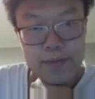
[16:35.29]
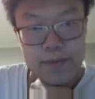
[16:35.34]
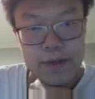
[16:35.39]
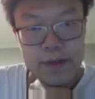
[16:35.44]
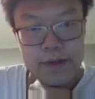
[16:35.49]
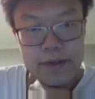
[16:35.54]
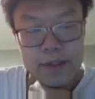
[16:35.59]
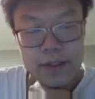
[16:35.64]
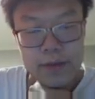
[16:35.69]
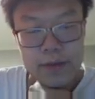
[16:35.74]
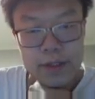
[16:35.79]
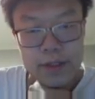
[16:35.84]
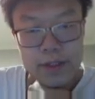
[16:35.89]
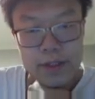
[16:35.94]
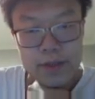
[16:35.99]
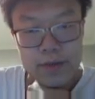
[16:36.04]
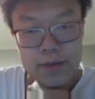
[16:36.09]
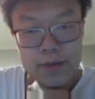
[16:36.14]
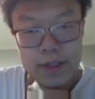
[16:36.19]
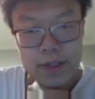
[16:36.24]
Previous number of
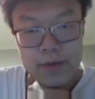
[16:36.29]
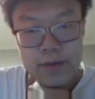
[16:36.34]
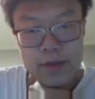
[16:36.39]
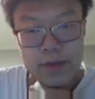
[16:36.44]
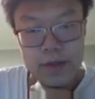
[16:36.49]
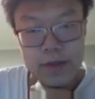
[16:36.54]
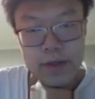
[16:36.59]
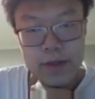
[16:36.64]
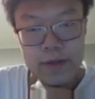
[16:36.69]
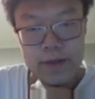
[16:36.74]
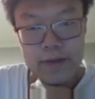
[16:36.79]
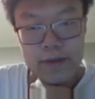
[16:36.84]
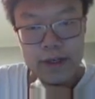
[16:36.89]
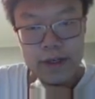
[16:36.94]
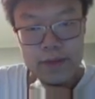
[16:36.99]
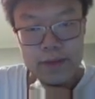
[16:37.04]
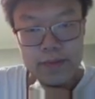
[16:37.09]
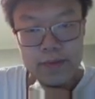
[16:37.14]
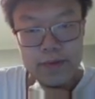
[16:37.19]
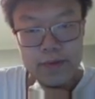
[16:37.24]
digits would equal to all the
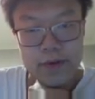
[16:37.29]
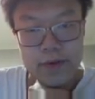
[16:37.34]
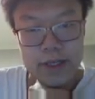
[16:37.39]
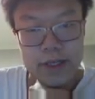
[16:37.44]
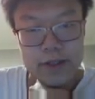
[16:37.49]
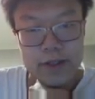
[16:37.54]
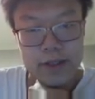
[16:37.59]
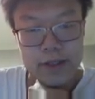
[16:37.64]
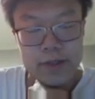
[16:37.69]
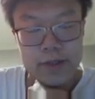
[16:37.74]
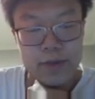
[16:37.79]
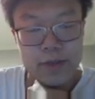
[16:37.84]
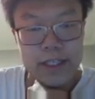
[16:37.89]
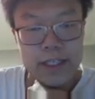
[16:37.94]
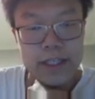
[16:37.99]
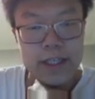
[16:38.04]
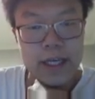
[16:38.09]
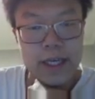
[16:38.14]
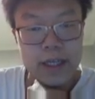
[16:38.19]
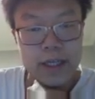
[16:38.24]
values beforehand because we
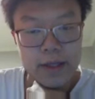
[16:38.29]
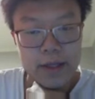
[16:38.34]
need that